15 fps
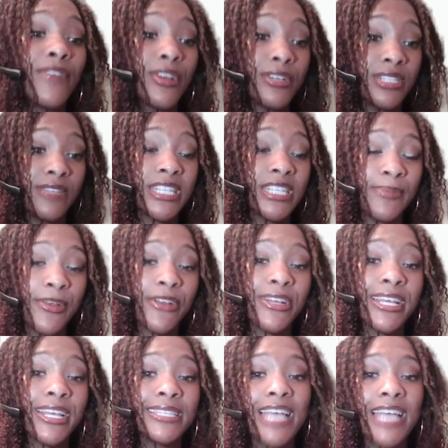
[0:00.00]
years of
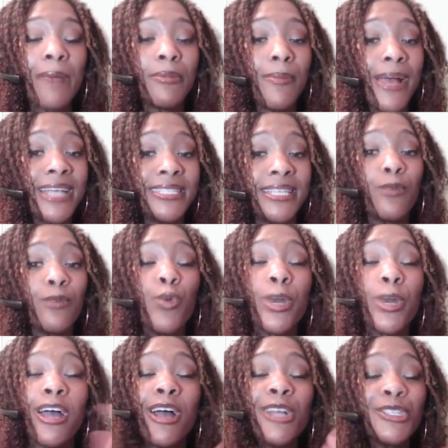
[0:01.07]
experience optimizing
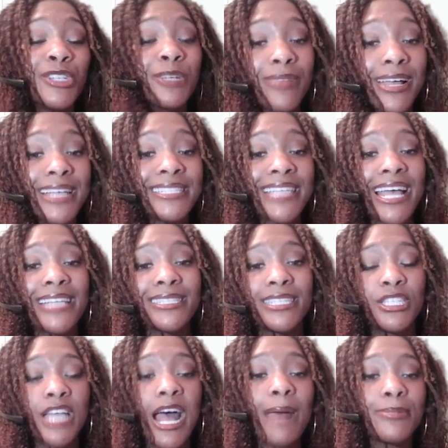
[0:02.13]
100 plus Etsy
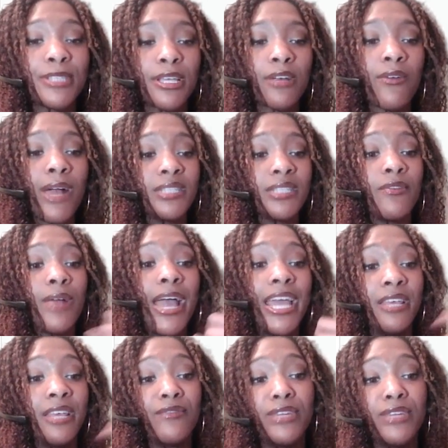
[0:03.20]
shops across a
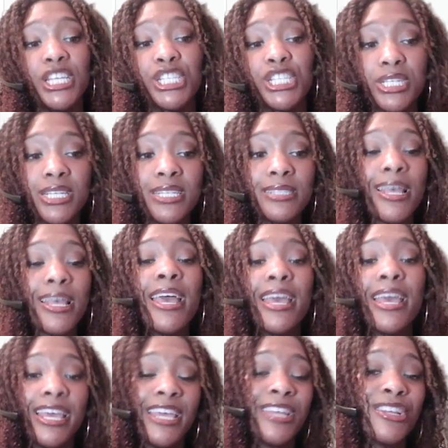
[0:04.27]
variety of niches,
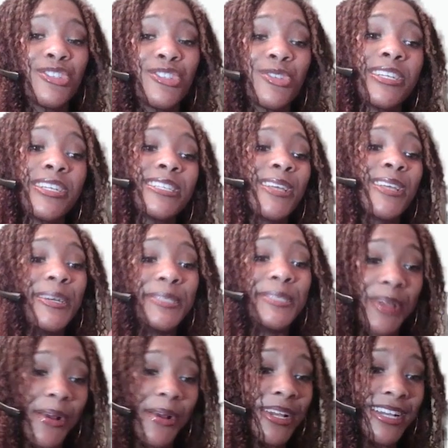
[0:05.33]
industries,
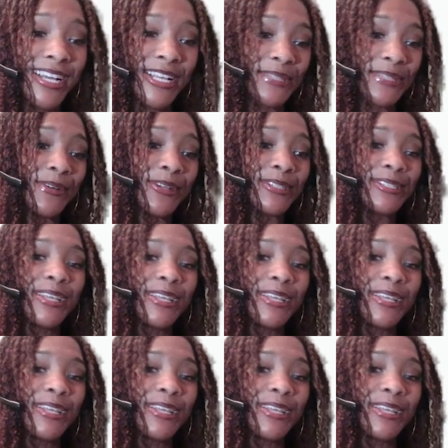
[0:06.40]
target customers,